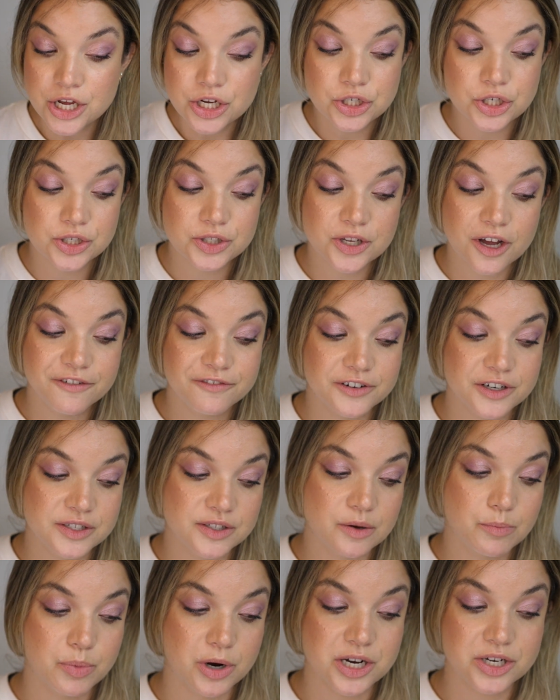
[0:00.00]
just off
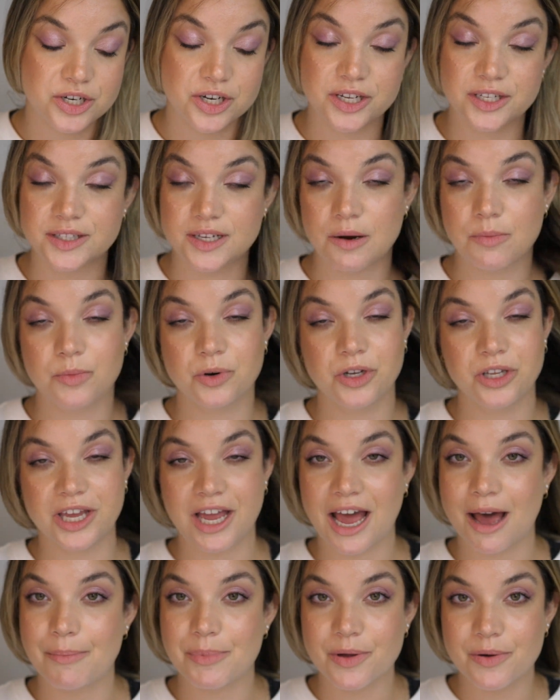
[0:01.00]
first impressions I'm really
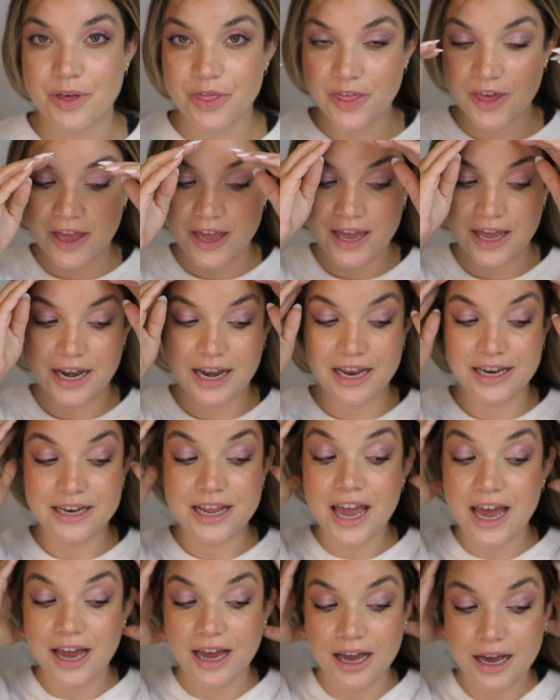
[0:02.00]
happy with it and
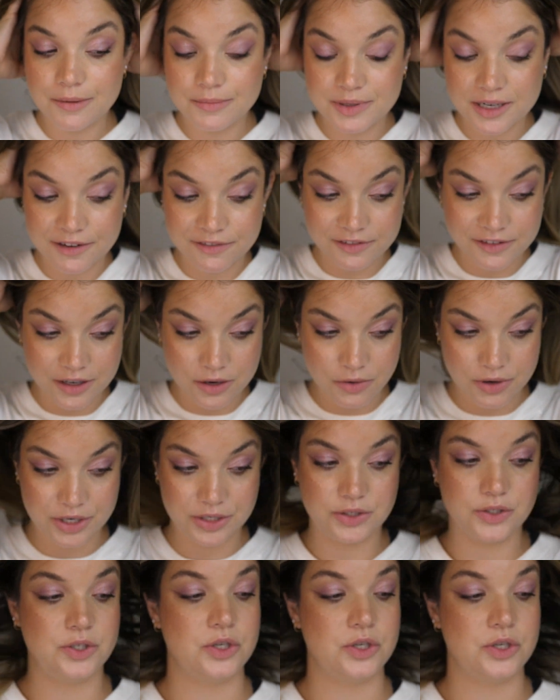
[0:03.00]
yeah I'm definitely going